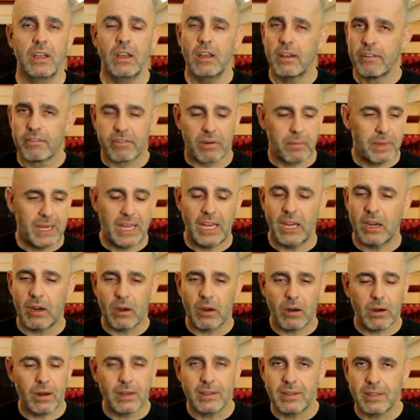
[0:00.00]
from
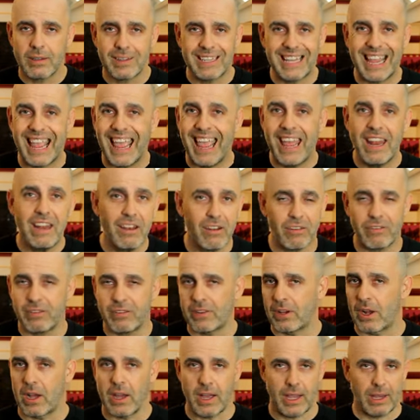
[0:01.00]
here until the end of
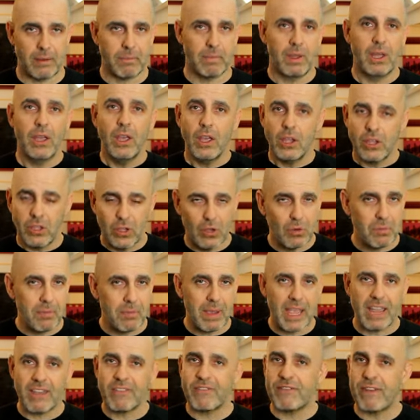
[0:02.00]
time, you
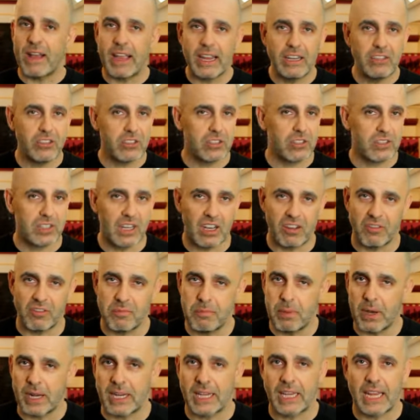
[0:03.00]
may find yourself
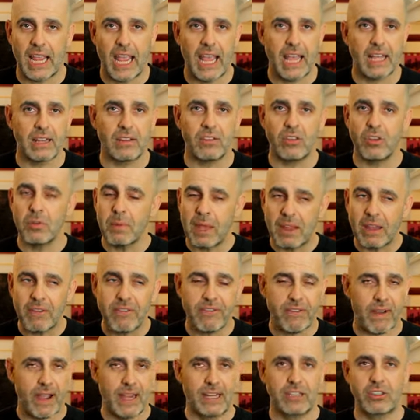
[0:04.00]
butting heads. You may
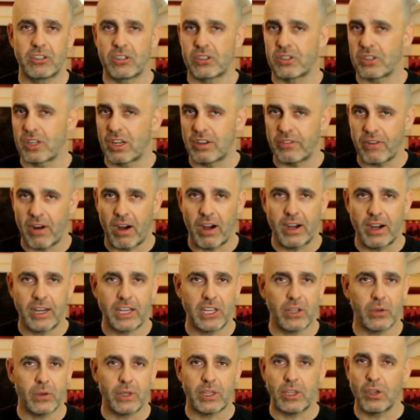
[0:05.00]
find yourself
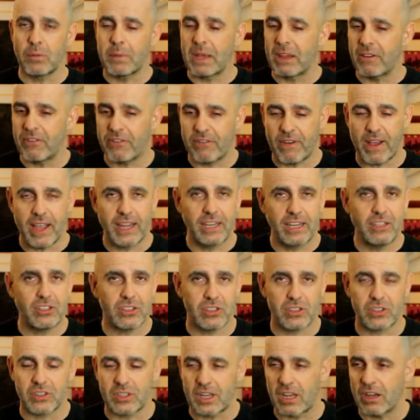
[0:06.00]
arguing. You may find
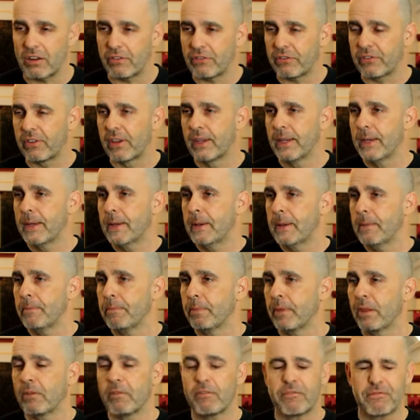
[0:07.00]
yourself
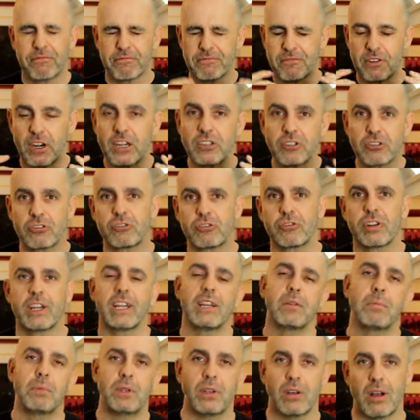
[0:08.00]

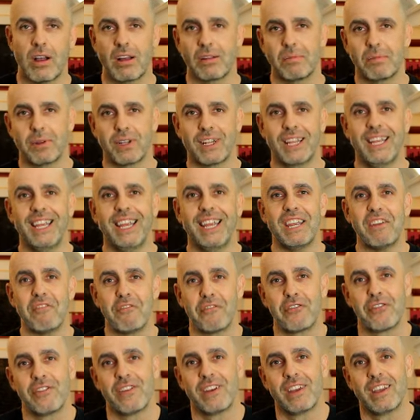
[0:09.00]
frustrated beyond
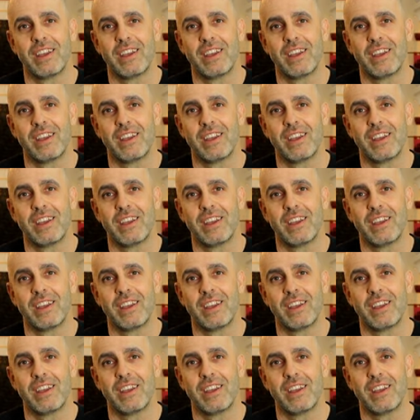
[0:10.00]
belief.